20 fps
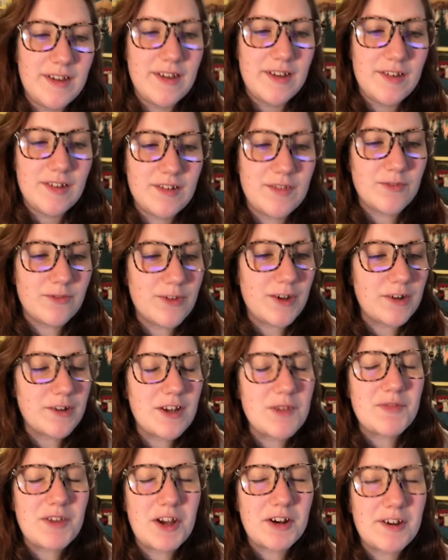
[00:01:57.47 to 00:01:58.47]
And very,
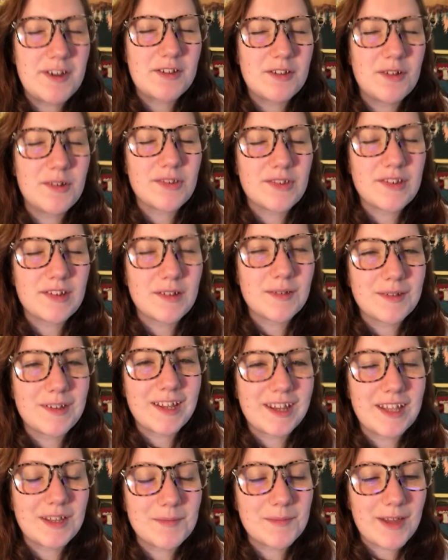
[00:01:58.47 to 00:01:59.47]
very close to
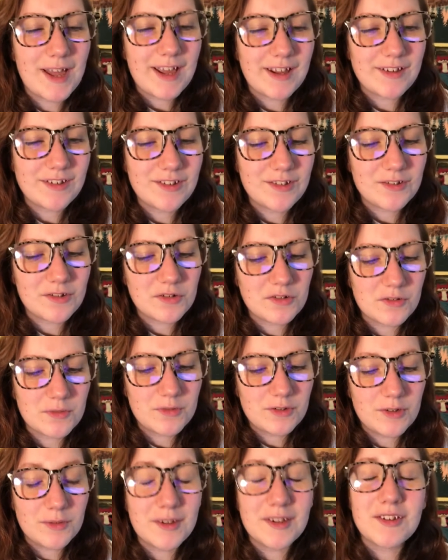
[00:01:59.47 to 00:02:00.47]
getting back to
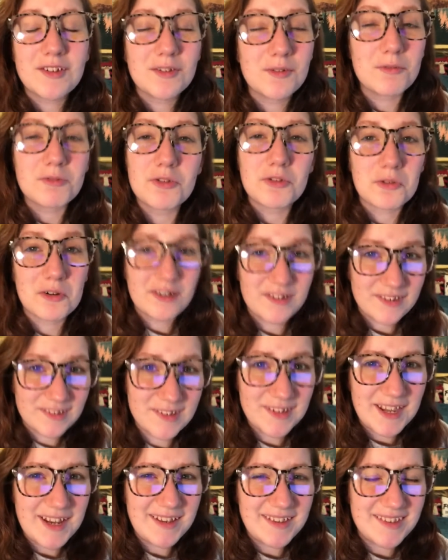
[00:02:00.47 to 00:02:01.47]
doing 2 stories a
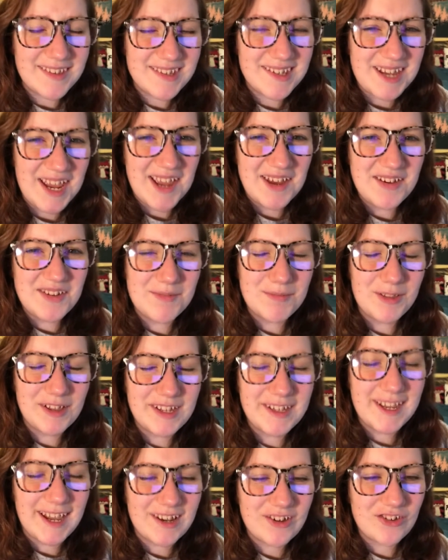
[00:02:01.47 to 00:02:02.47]
day instead to play
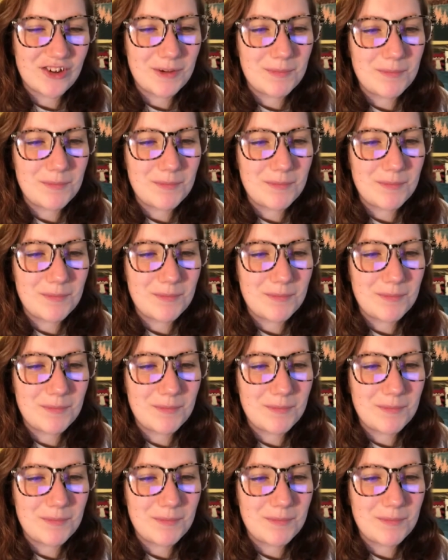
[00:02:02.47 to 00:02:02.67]
catch up,